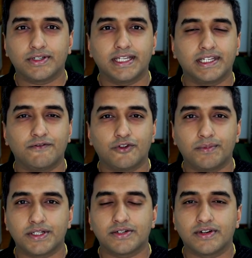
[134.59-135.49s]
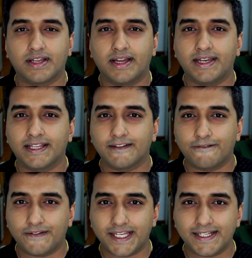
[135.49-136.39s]
to get information regarding the
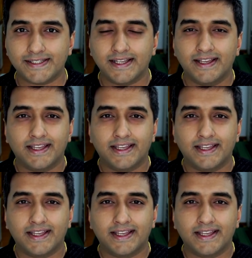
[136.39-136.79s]
fees,